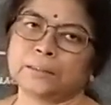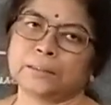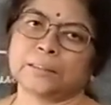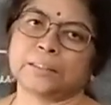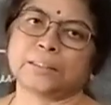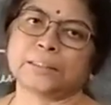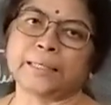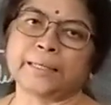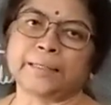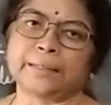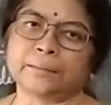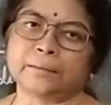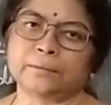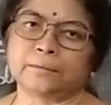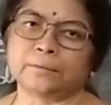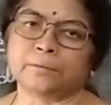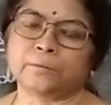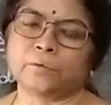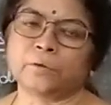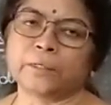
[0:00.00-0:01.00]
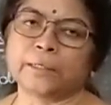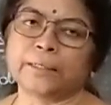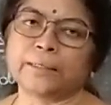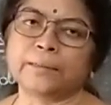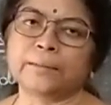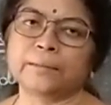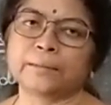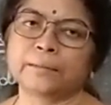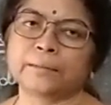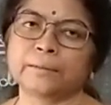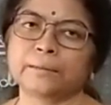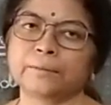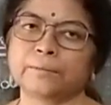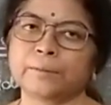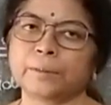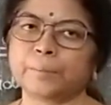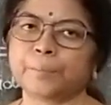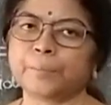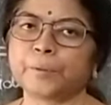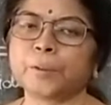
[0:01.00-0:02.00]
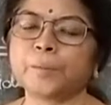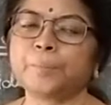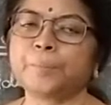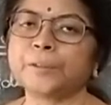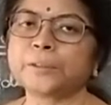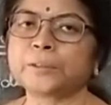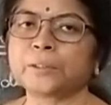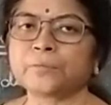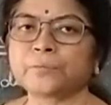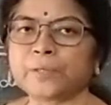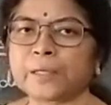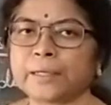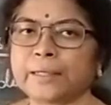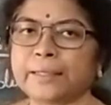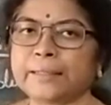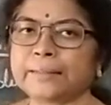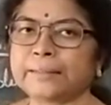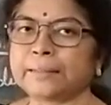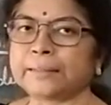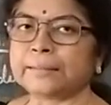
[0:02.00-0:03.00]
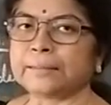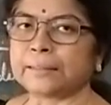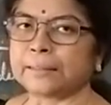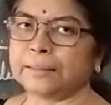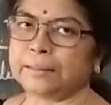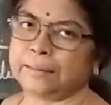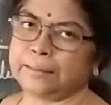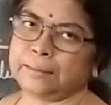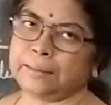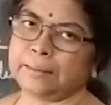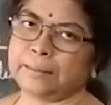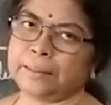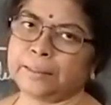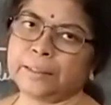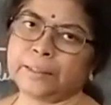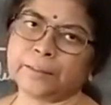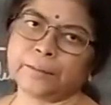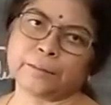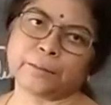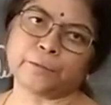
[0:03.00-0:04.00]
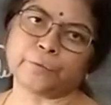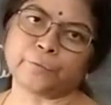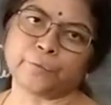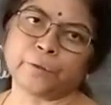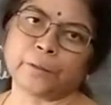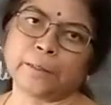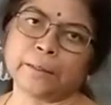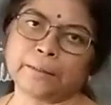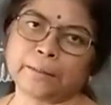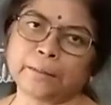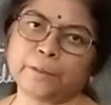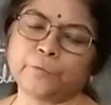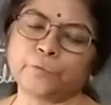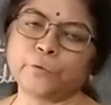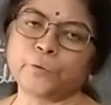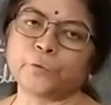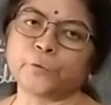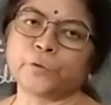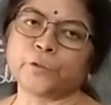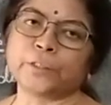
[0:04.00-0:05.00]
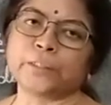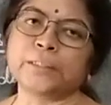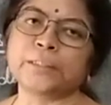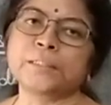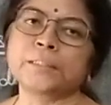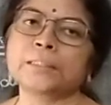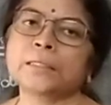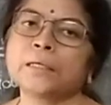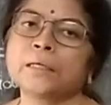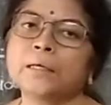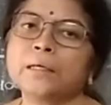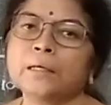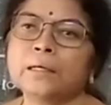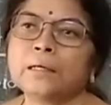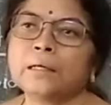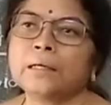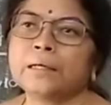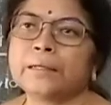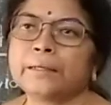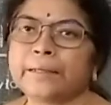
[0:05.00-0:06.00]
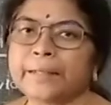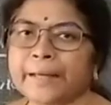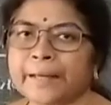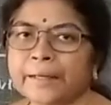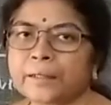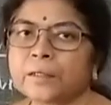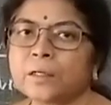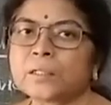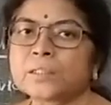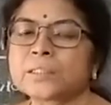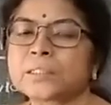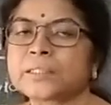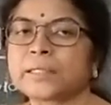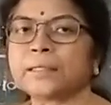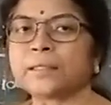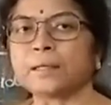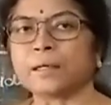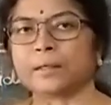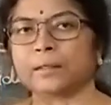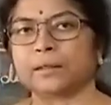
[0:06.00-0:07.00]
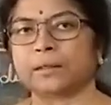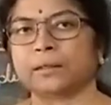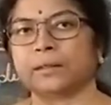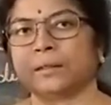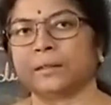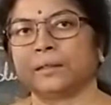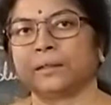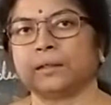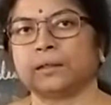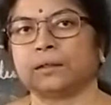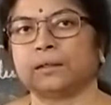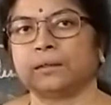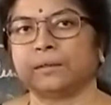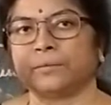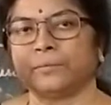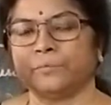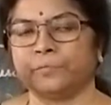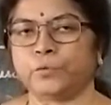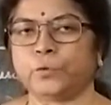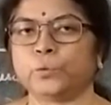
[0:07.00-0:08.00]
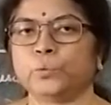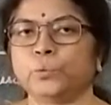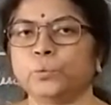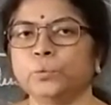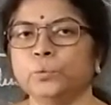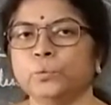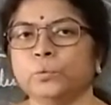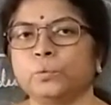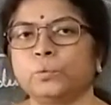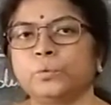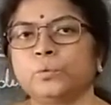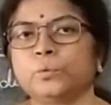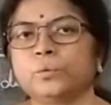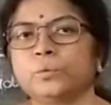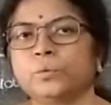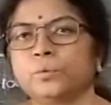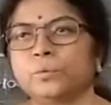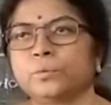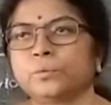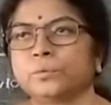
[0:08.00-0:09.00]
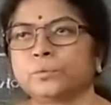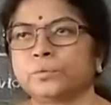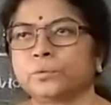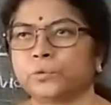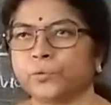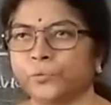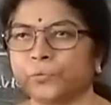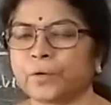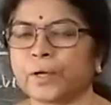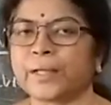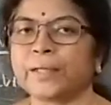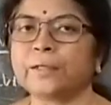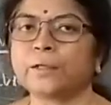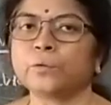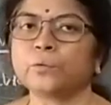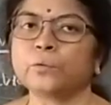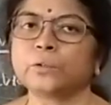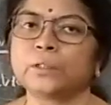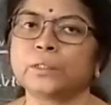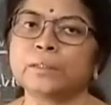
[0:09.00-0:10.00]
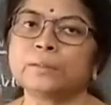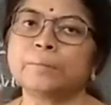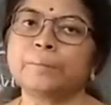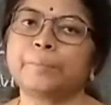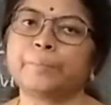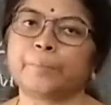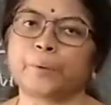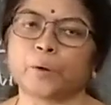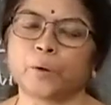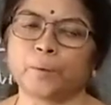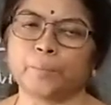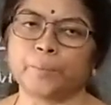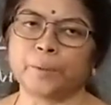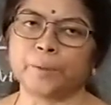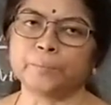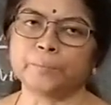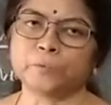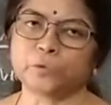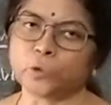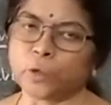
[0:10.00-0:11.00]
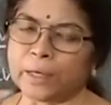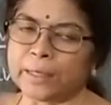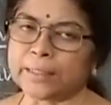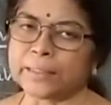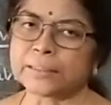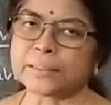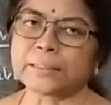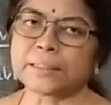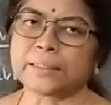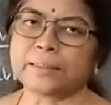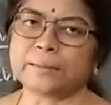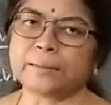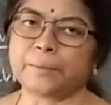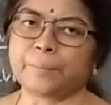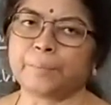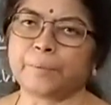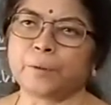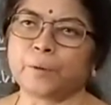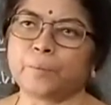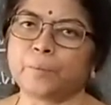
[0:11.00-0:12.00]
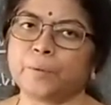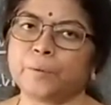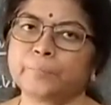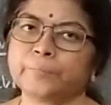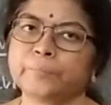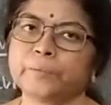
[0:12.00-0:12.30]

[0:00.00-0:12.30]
taken. Okay. The purpose of conducting the interview is diagnostic view, to find out the problem, to understand the problem,